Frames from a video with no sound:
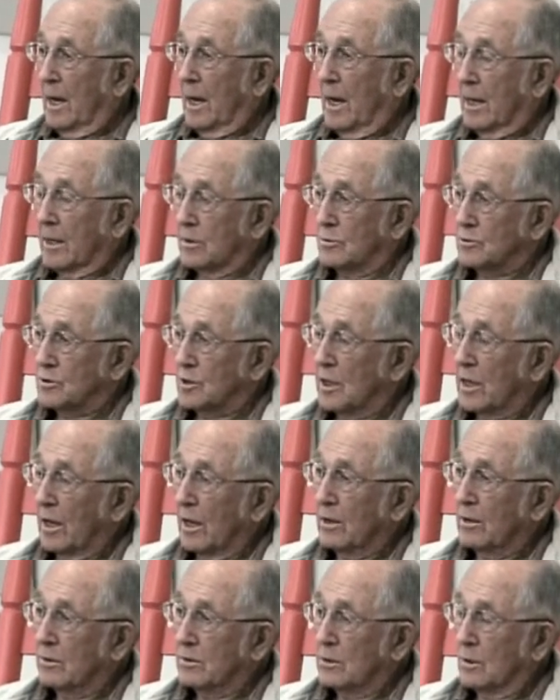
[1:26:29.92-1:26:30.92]
and there was,
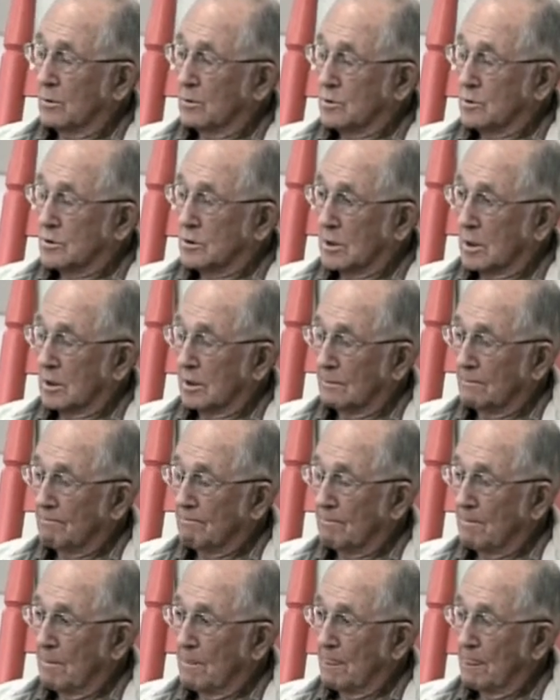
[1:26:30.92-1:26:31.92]
net, there was um,
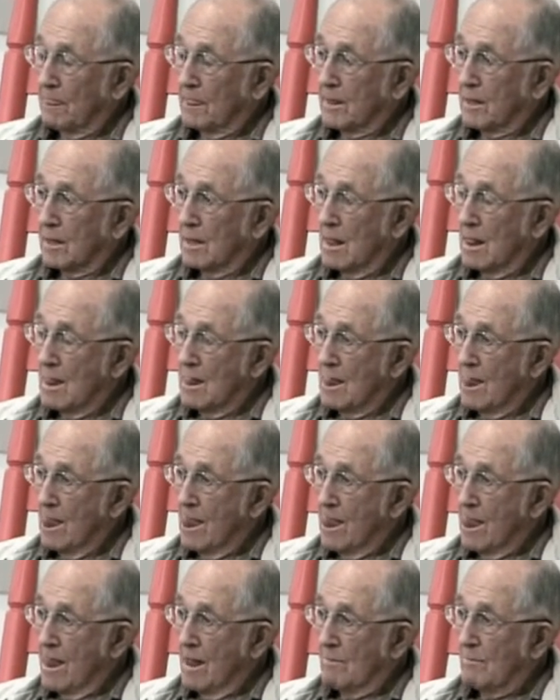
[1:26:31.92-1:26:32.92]

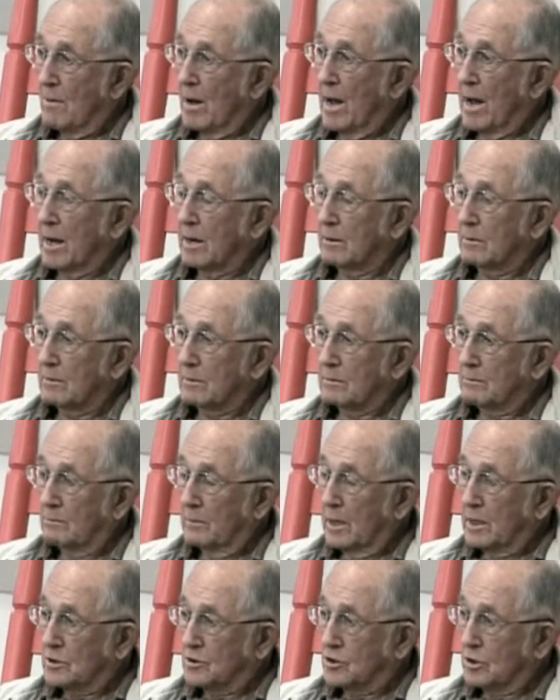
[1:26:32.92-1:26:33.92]
Mac
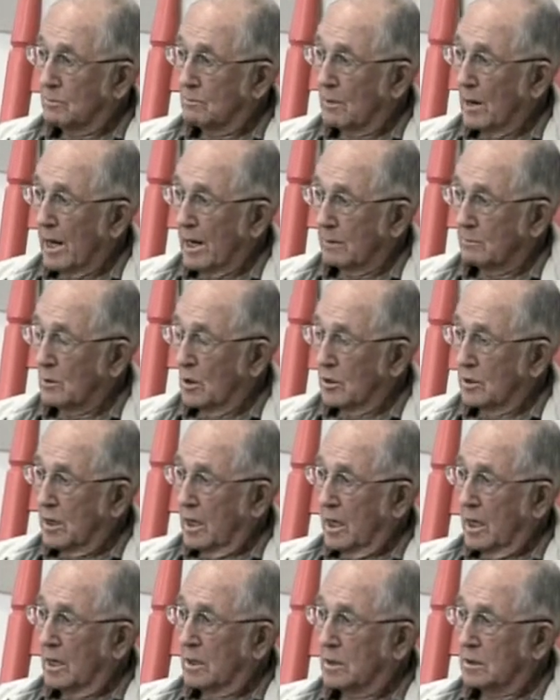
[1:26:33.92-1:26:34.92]
Midgett back my
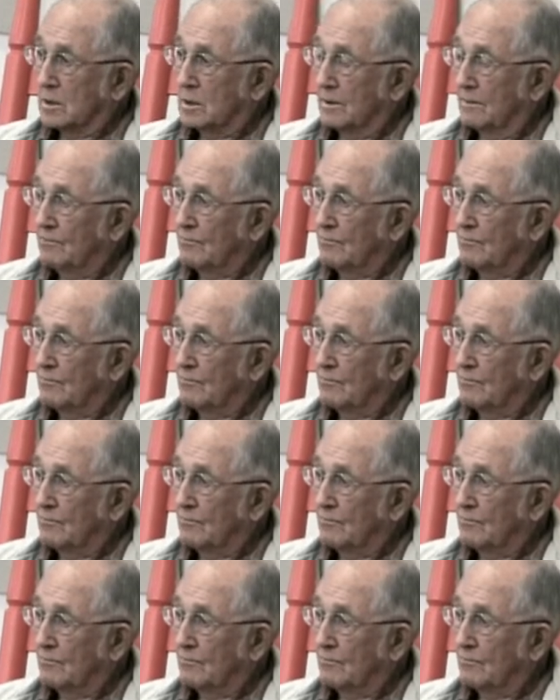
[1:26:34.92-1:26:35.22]
net.